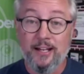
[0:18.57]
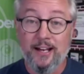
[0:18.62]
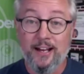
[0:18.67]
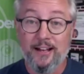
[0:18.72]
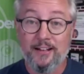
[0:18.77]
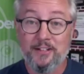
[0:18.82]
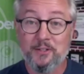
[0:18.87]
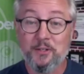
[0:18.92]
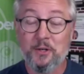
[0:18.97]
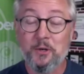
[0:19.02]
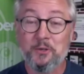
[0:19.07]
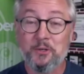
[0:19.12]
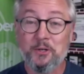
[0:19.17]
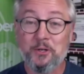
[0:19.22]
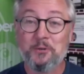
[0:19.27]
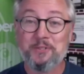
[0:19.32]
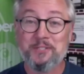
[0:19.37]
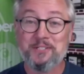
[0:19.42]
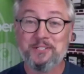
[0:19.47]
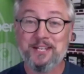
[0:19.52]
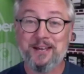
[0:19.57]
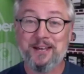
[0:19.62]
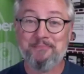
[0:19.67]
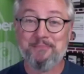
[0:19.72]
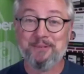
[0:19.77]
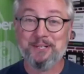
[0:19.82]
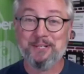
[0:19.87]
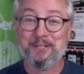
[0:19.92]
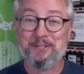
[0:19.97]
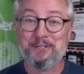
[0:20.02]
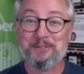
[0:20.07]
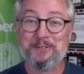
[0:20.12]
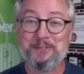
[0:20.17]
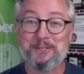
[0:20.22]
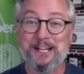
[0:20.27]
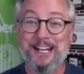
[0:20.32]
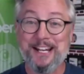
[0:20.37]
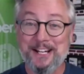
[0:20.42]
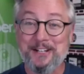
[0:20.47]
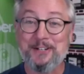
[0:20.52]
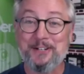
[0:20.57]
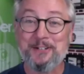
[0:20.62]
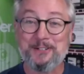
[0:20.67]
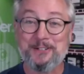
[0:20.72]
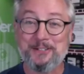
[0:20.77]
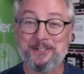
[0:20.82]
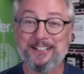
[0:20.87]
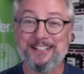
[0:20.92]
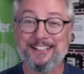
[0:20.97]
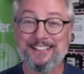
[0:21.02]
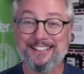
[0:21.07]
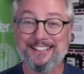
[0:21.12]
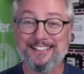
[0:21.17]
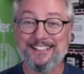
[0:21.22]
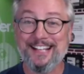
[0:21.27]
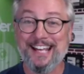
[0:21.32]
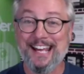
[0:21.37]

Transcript: Uh, you don't know this yet, but you're here uh,